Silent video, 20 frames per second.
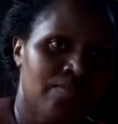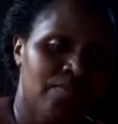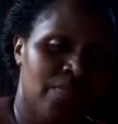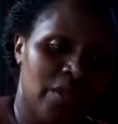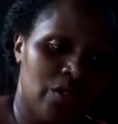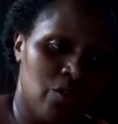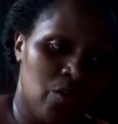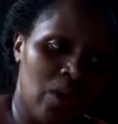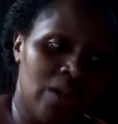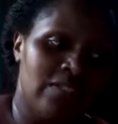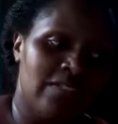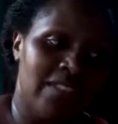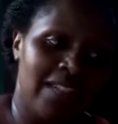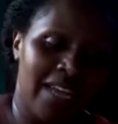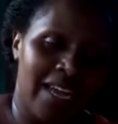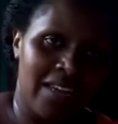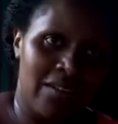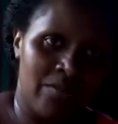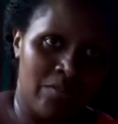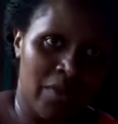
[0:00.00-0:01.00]
but once they
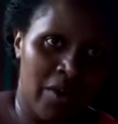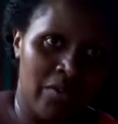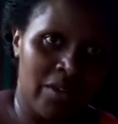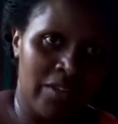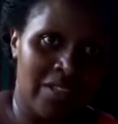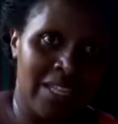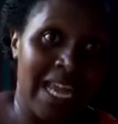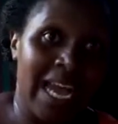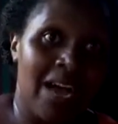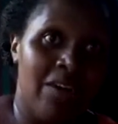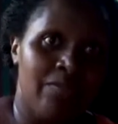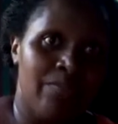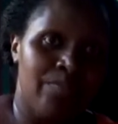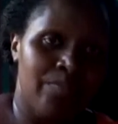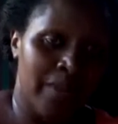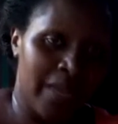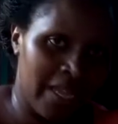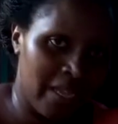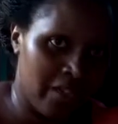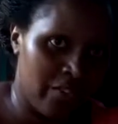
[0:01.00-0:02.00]
had married, they have
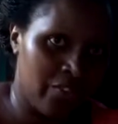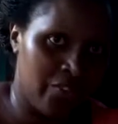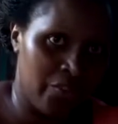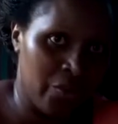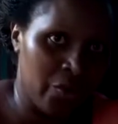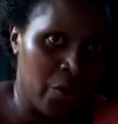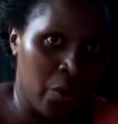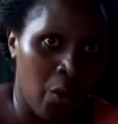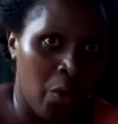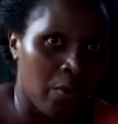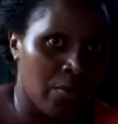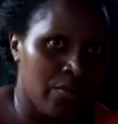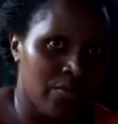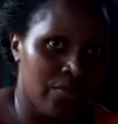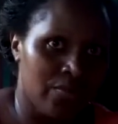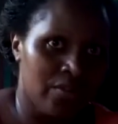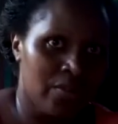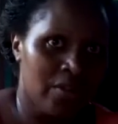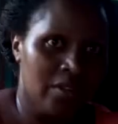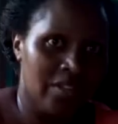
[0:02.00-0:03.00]
paid you off
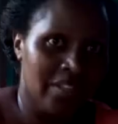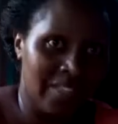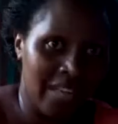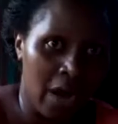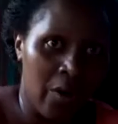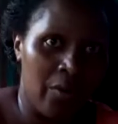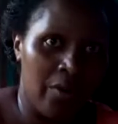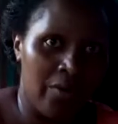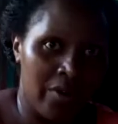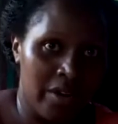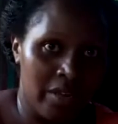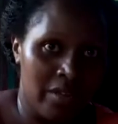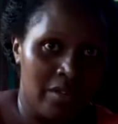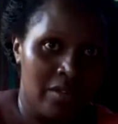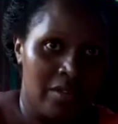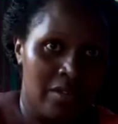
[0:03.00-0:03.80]
dowry.